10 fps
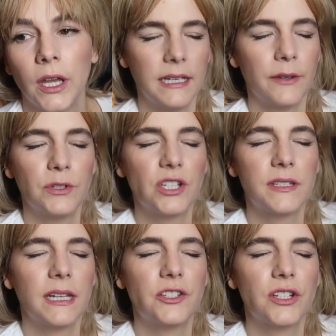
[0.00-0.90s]

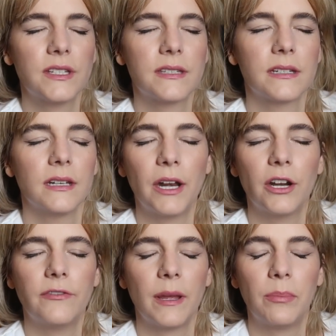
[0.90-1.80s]
It's just
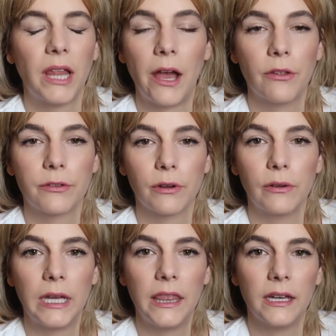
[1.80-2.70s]
better if I plow
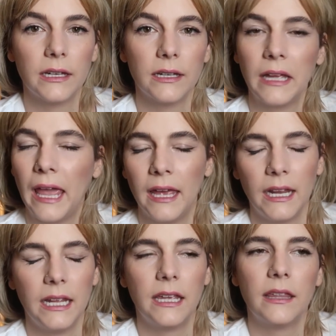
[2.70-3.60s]
through it, the
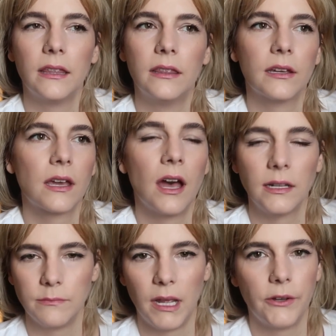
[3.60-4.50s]
headache, the
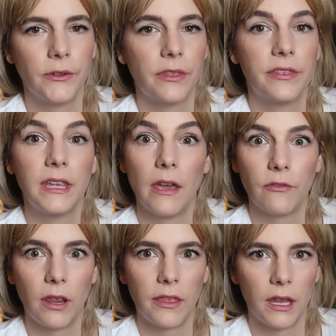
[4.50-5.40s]
cotton mouth, the
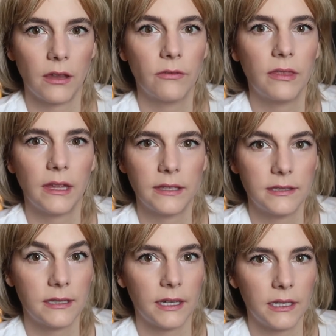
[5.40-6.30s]
everything that
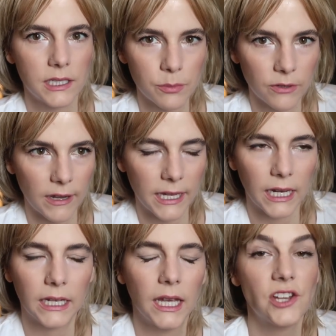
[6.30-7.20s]
this diet is
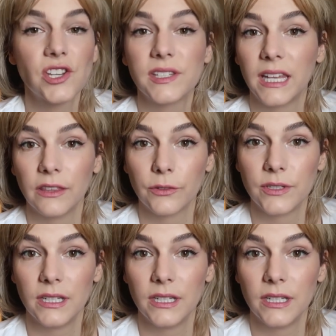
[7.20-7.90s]
providing, and just get through